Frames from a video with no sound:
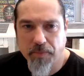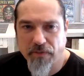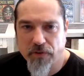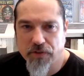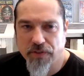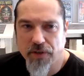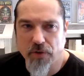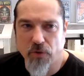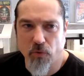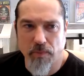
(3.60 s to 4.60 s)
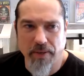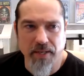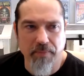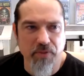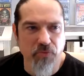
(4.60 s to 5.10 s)
Welcome to my first video. My
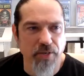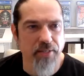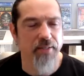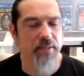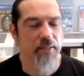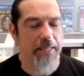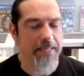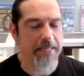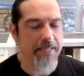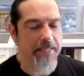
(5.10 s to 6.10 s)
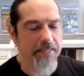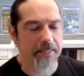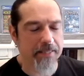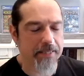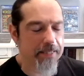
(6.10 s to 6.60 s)
name is Randy,
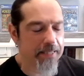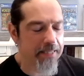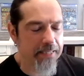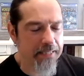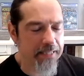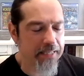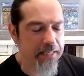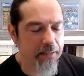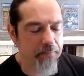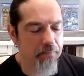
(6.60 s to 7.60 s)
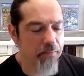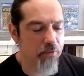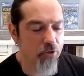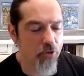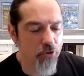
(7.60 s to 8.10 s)
and I
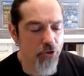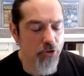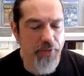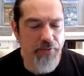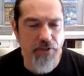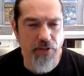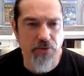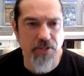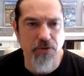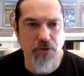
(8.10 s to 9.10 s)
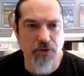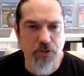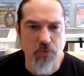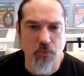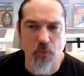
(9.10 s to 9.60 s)
am doing videos under a
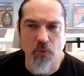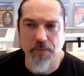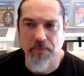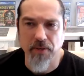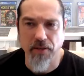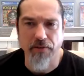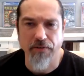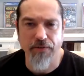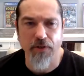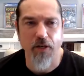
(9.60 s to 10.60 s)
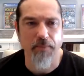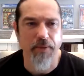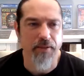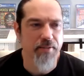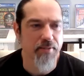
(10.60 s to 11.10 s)
swarm of
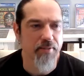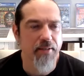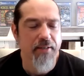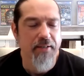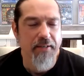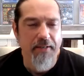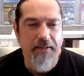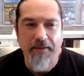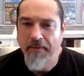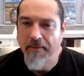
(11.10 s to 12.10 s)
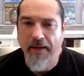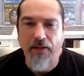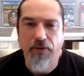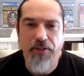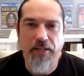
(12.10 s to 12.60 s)
comics.
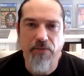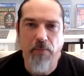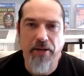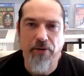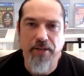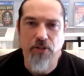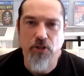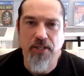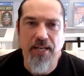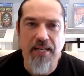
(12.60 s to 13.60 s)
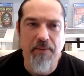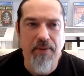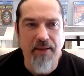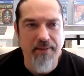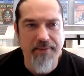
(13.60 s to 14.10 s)
I couldn't think of a better catchy
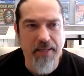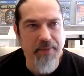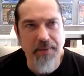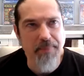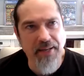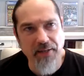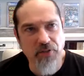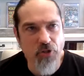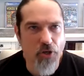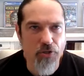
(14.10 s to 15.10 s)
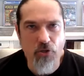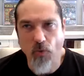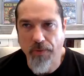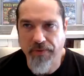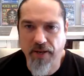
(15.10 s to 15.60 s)
name, and I'm in a band called
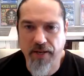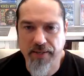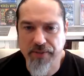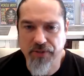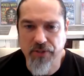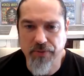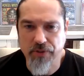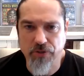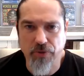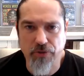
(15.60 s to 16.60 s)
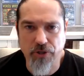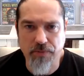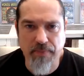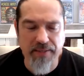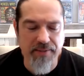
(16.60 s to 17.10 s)
Swarm of Eyes, so it sort of
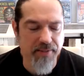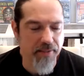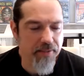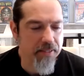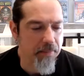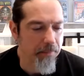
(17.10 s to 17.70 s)
just made sense.